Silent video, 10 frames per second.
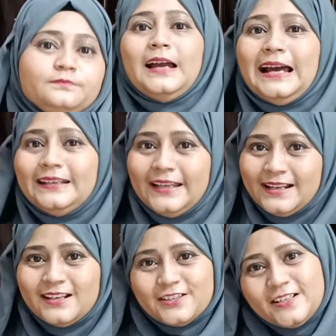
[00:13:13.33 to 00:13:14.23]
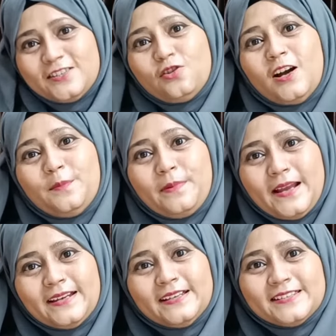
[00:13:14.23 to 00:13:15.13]
And English does not
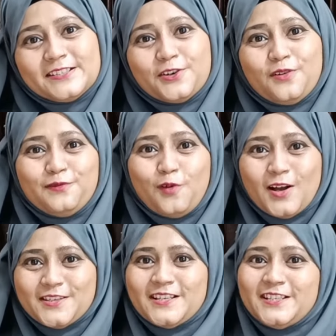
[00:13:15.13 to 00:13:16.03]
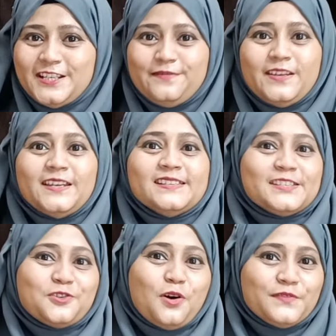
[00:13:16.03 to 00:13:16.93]
break instead of watching TV,
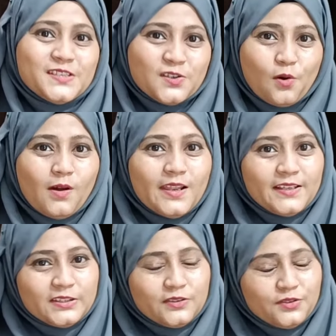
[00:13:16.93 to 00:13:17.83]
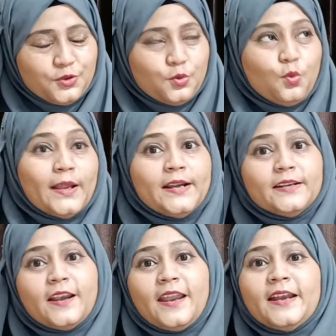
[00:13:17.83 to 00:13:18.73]
instead of scrolling through
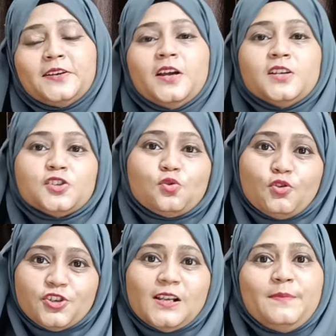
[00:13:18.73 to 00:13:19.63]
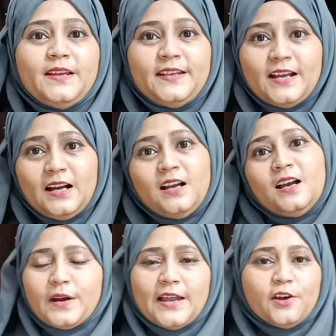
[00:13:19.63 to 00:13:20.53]
internet, social media.
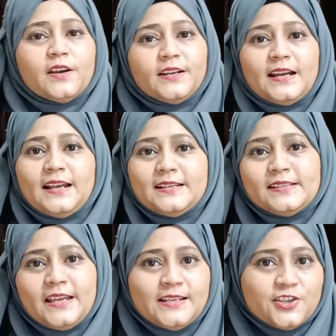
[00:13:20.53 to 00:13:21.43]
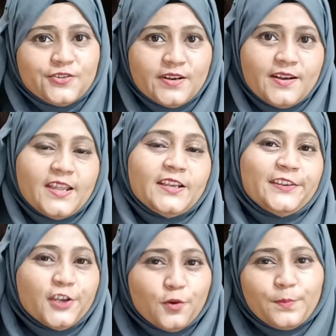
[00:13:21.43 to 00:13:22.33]
Prioritize English learning,
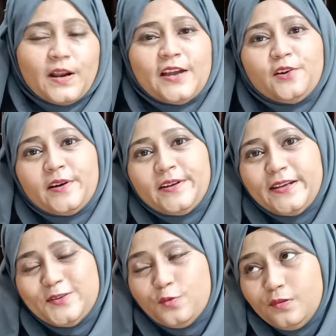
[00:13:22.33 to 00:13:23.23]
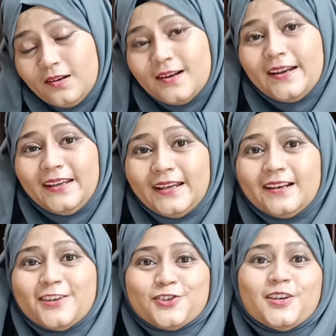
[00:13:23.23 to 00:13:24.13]
give priority to learn
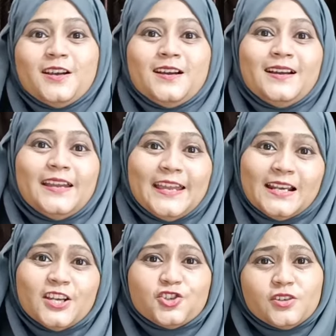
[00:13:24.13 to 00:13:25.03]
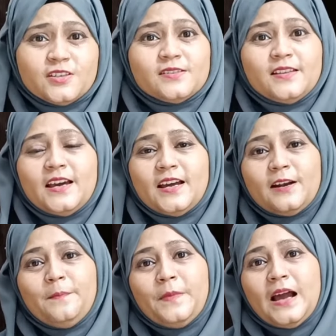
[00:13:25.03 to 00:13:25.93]
English. English is
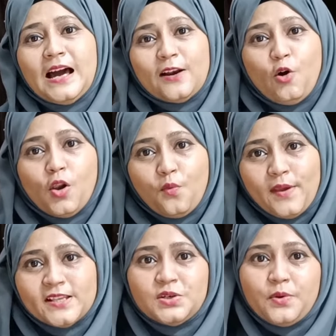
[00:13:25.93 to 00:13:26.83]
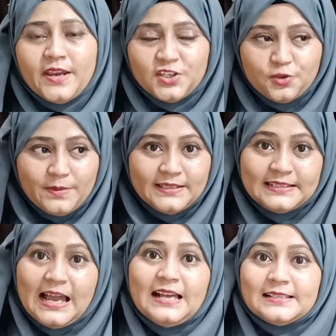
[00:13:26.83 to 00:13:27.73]
there are always going to be
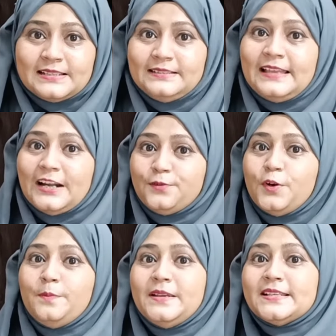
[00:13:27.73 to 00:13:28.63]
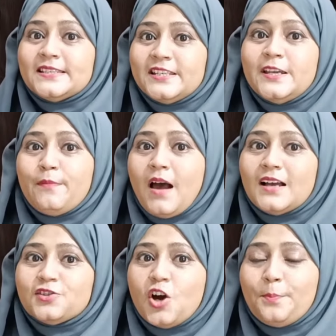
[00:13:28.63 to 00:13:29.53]
tasks that would be seen
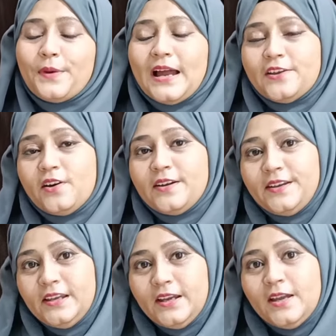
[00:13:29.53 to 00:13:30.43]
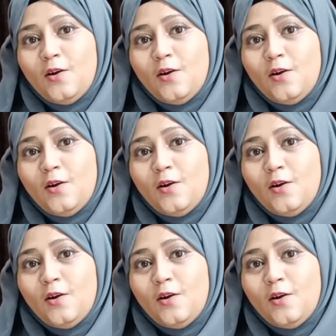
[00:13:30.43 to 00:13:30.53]
as your priority.